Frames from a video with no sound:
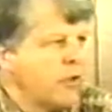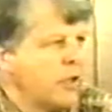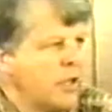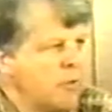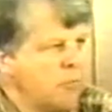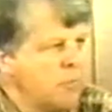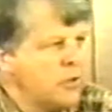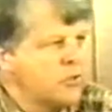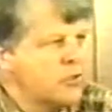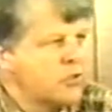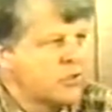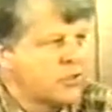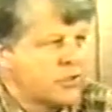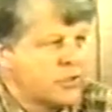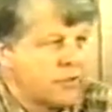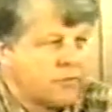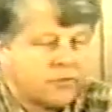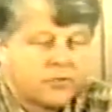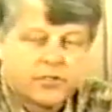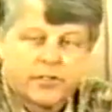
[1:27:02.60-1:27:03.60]
images
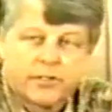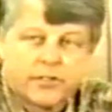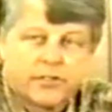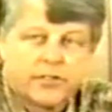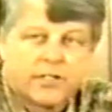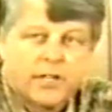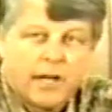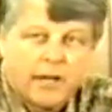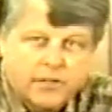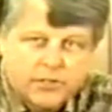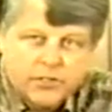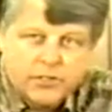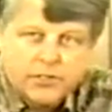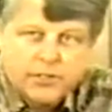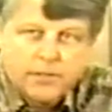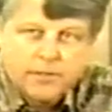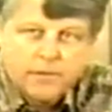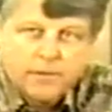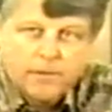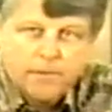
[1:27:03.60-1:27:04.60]
of success,
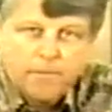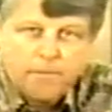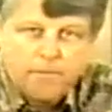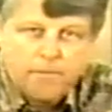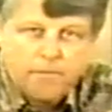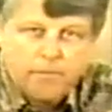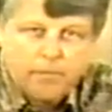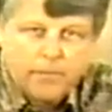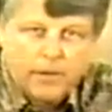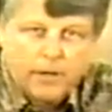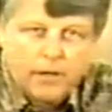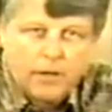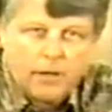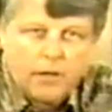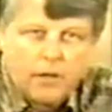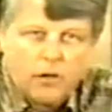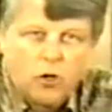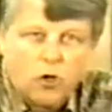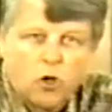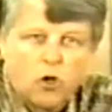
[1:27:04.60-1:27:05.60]

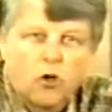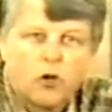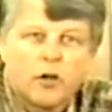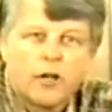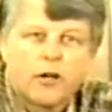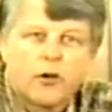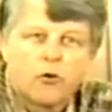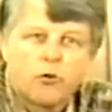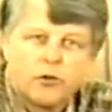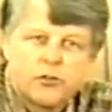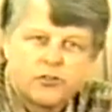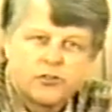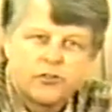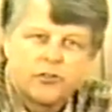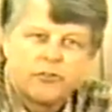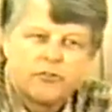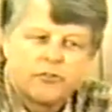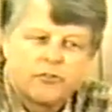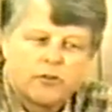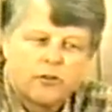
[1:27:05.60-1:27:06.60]
early
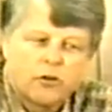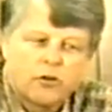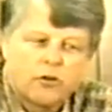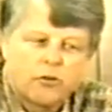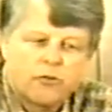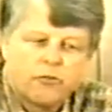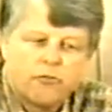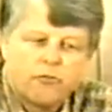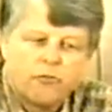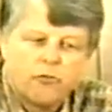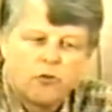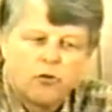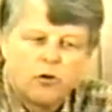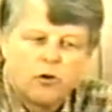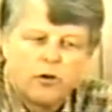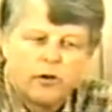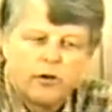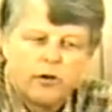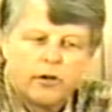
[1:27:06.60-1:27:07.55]
Christians looked for